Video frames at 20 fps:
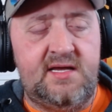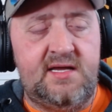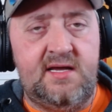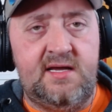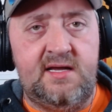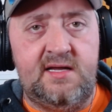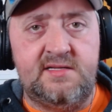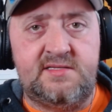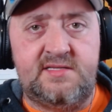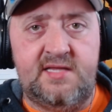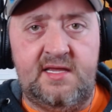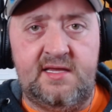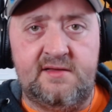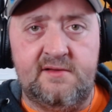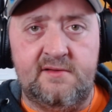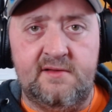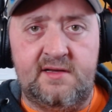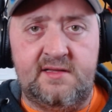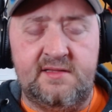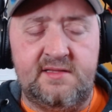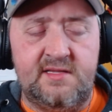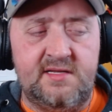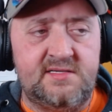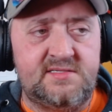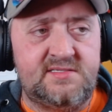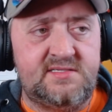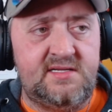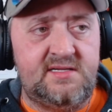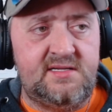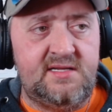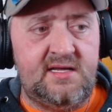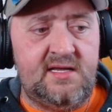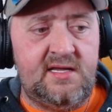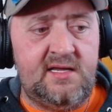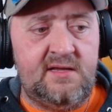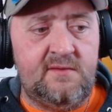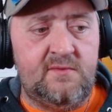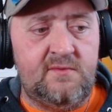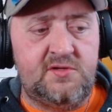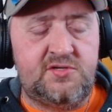uh, take a look at this and
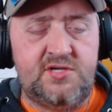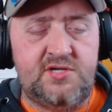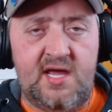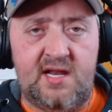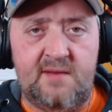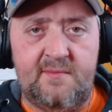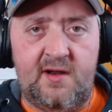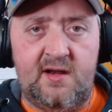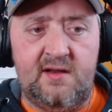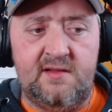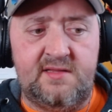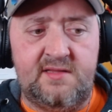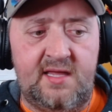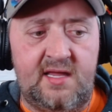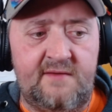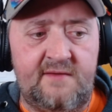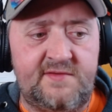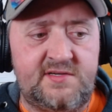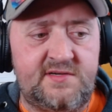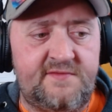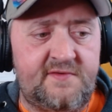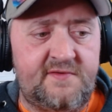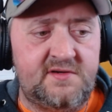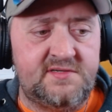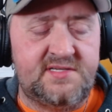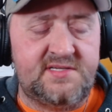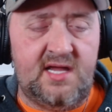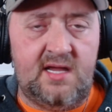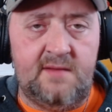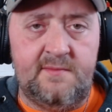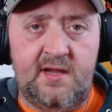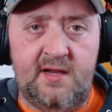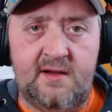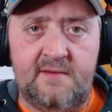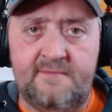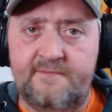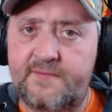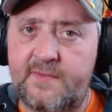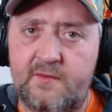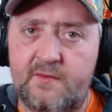uh, we'll chat about it at the end. If it's your first time
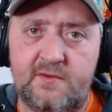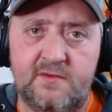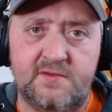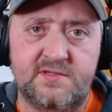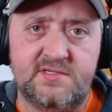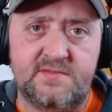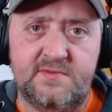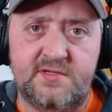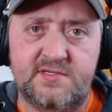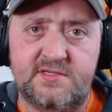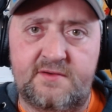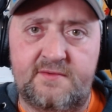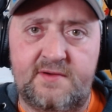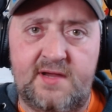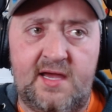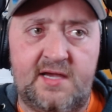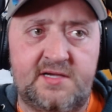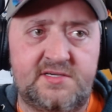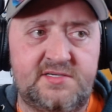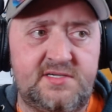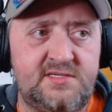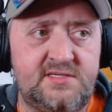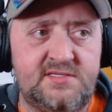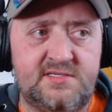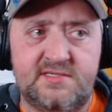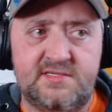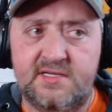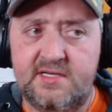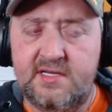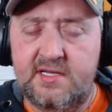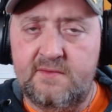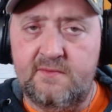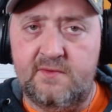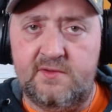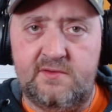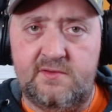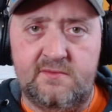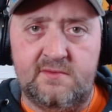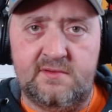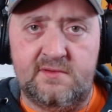here, we're doing some music reactions. We're
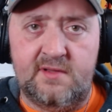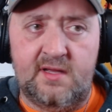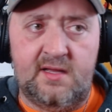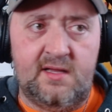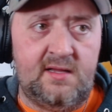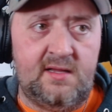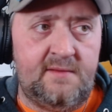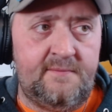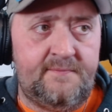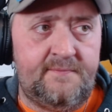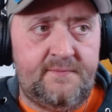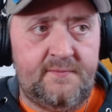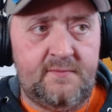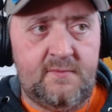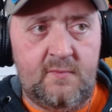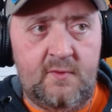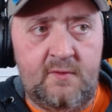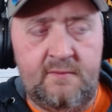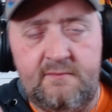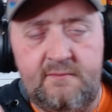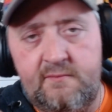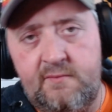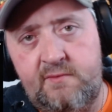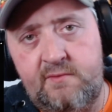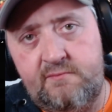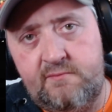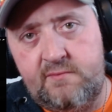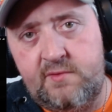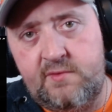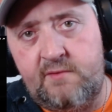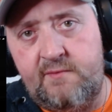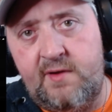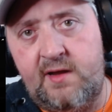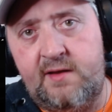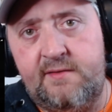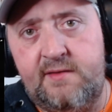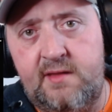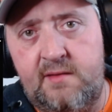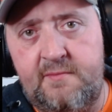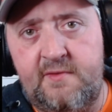doing um, well, uh, the
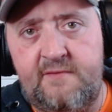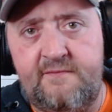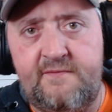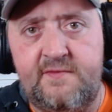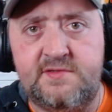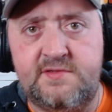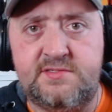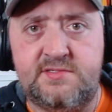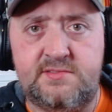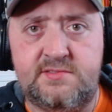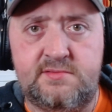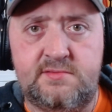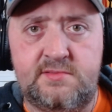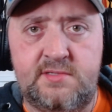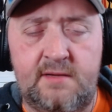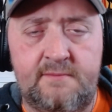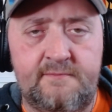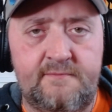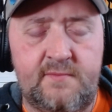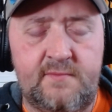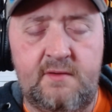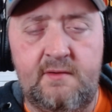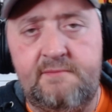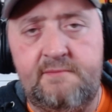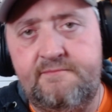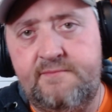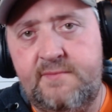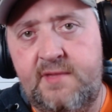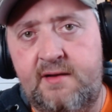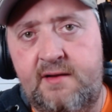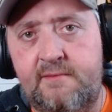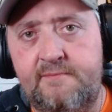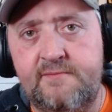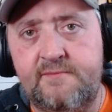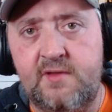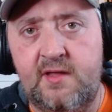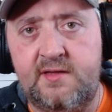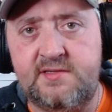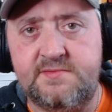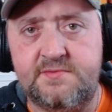record, the Edmund Fitz. Yeah, uh, you know,
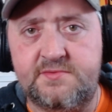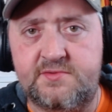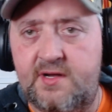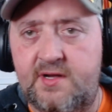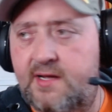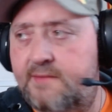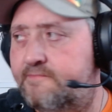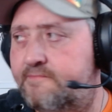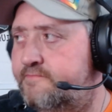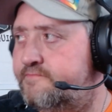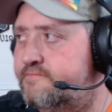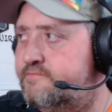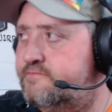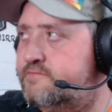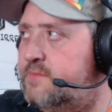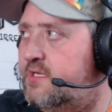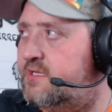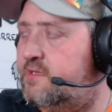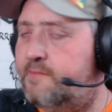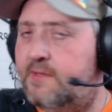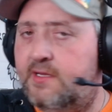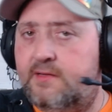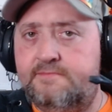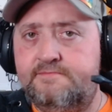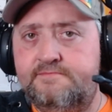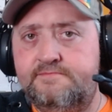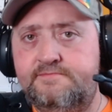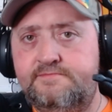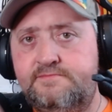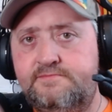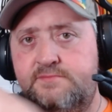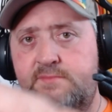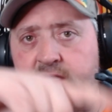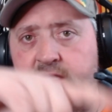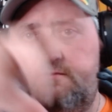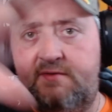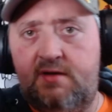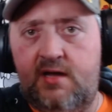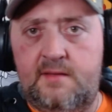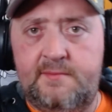like, subscribe, hit the bell,
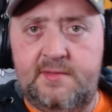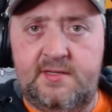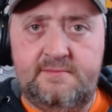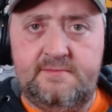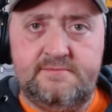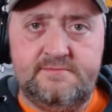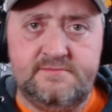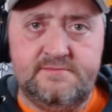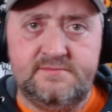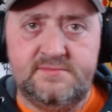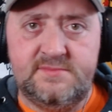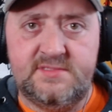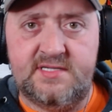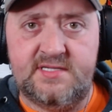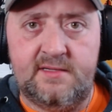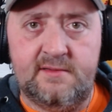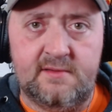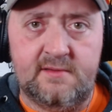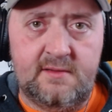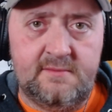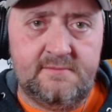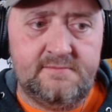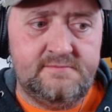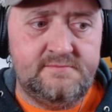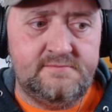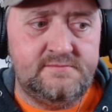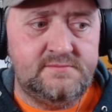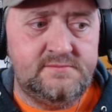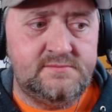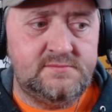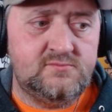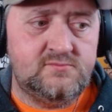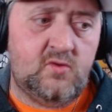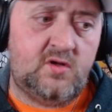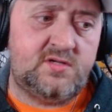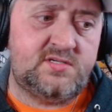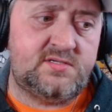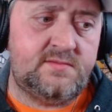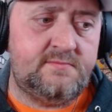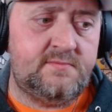leave a comment, say hello,
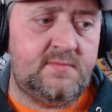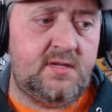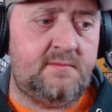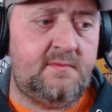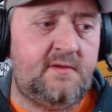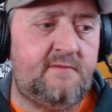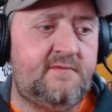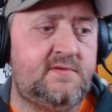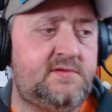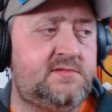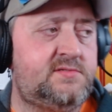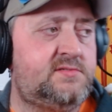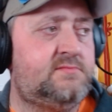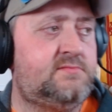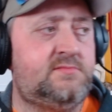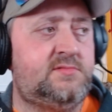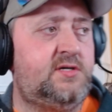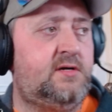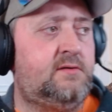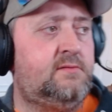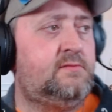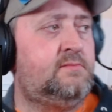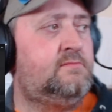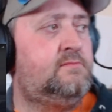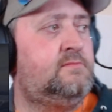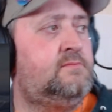watch them Edmund Fitzgerald,